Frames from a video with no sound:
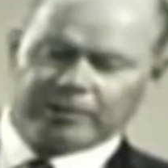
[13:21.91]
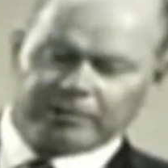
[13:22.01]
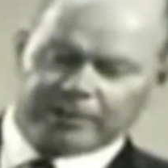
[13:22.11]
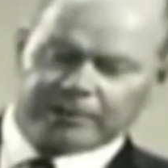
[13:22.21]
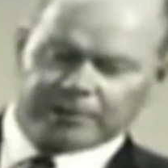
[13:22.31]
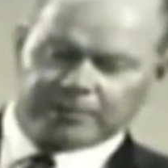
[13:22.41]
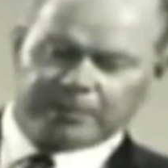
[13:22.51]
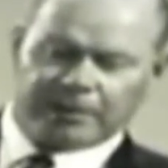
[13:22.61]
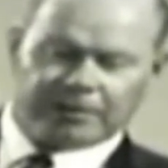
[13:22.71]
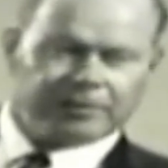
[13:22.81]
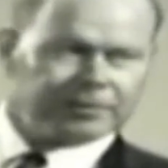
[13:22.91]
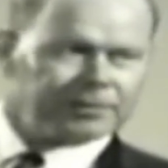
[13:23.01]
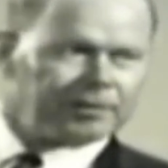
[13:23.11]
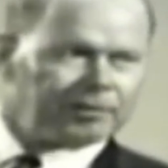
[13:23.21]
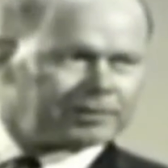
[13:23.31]
You went just about as
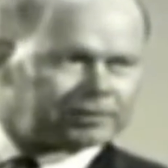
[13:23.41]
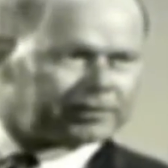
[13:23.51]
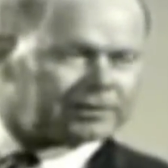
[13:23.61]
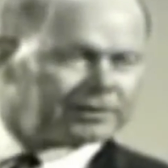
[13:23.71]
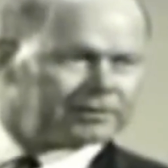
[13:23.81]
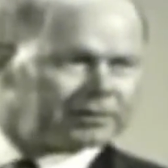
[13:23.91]
slow as a